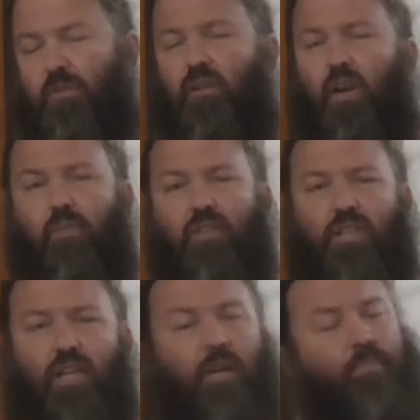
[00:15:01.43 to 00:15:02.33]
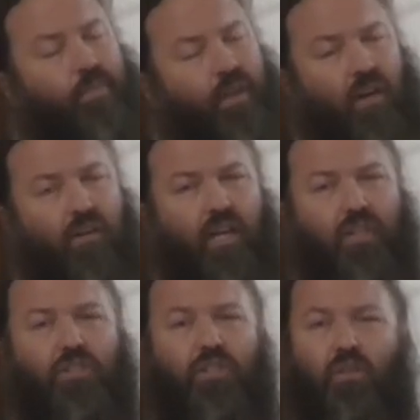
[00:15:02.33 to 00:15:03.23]
subscribe and share. I'll
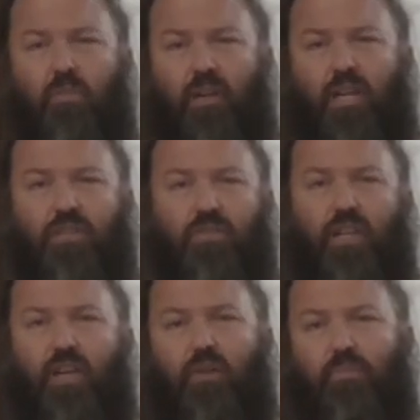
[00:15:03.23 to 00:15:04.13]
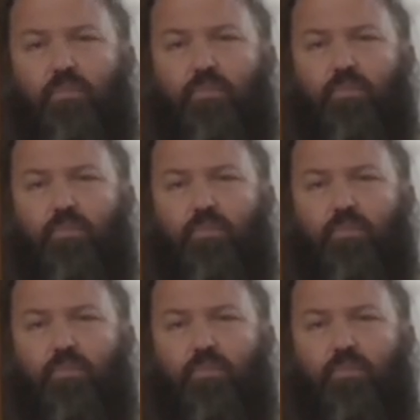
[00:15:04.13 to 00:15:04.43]
catch you in my next video.